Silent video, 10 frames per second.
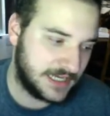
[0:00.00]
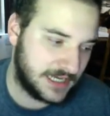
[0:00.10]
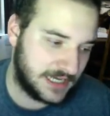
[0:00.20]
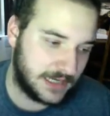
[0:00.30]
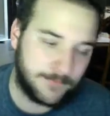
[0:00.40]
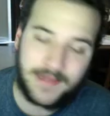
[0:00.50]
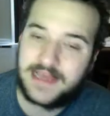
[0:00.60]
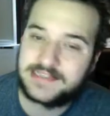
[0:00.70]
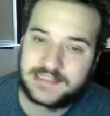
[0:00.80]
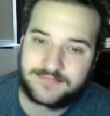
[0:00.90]
it
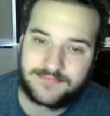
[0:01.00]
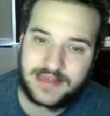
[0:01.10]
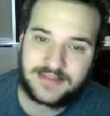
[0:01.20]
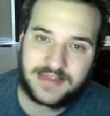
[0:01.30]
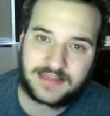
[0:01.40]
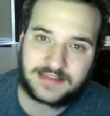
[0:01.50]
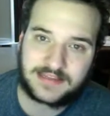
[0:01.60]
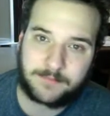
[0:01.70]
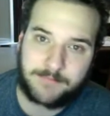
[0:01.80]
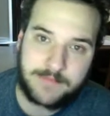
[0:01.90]
amazes me that
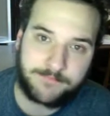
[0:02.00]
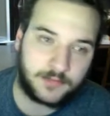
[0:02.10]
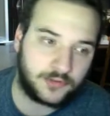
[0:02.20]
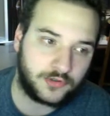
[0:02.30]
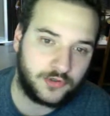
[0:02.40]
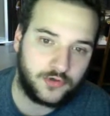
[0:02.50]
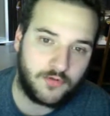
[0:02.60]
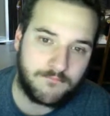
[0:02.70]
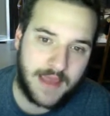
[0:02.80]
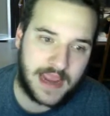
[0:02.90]
the people who
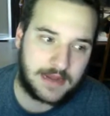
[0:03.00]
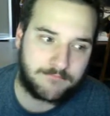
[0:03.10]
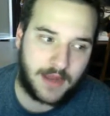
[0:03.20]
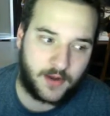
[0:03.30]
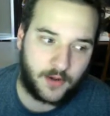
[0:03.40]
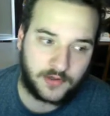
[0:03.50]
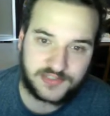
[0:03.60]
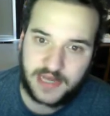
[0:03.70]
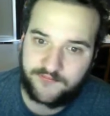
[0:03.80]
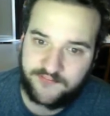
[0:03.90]
made my
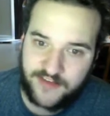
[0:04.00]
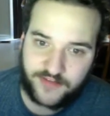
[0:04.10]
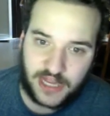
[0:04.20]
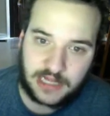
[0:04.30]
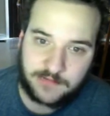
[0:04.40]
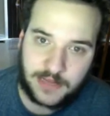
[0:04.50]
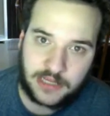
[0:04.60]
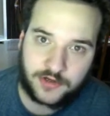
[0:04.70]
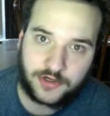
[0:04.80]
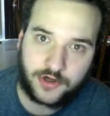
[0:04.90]
all-time favorite anime
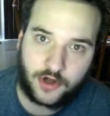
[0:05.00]
could